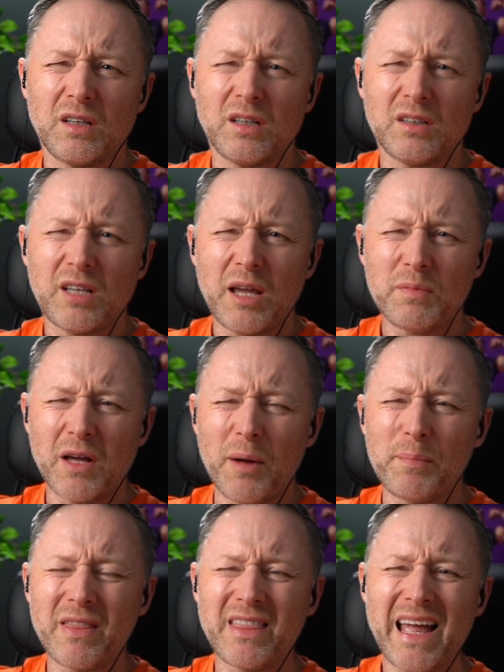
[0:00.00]
Type that,
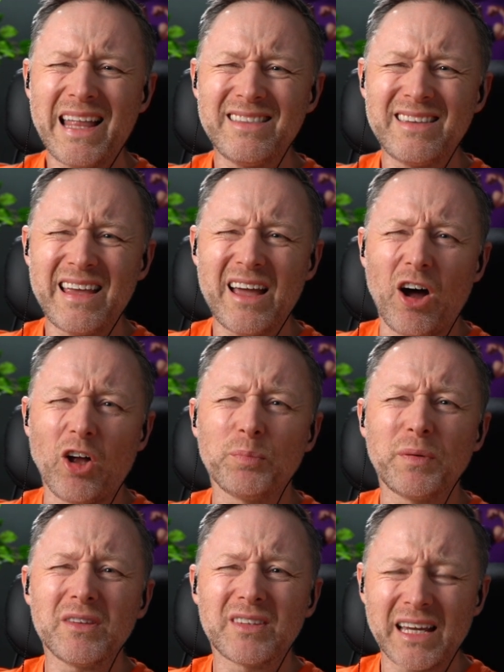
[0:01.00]
but then the
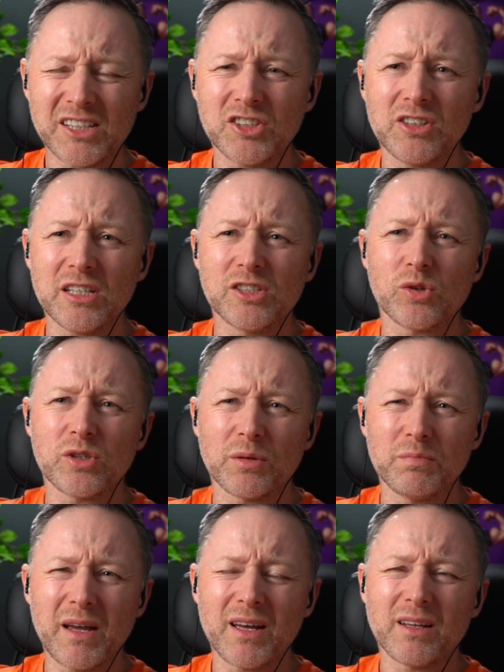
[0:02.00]
Urban Dictionary, so you're
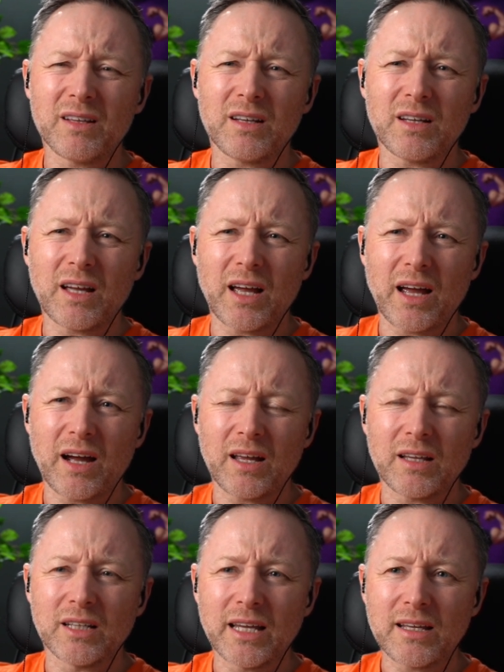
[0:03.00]
more
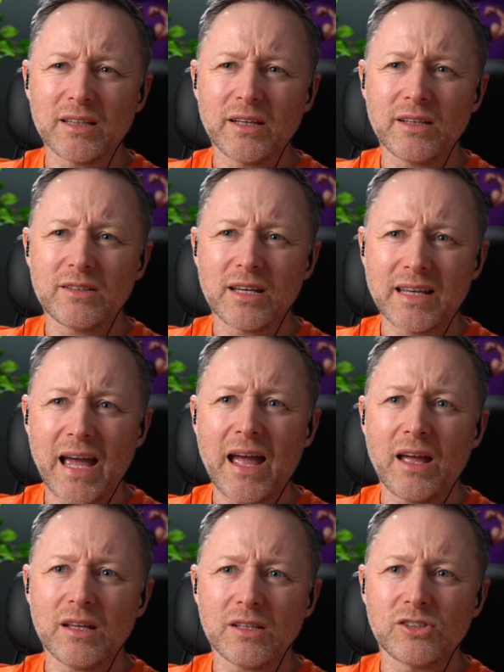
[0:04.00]
likely to
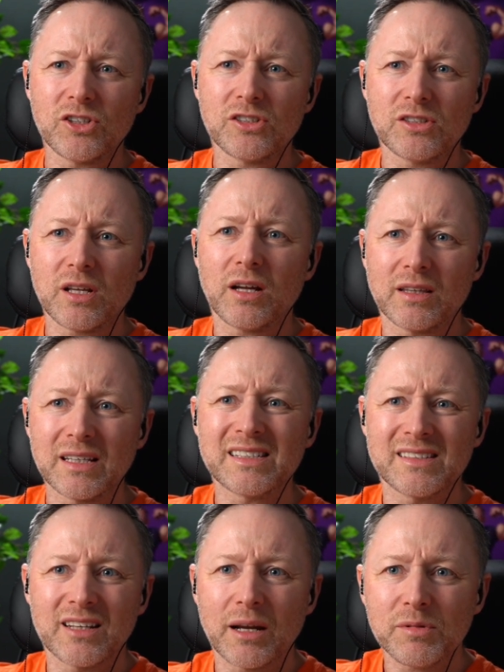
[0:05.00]
get just a
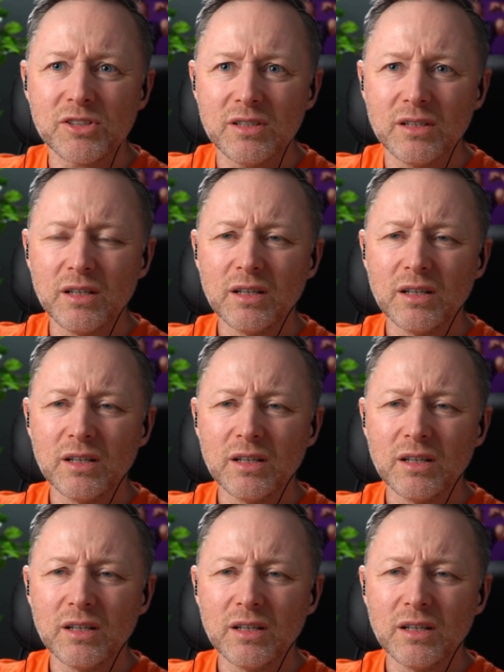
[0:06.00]
description.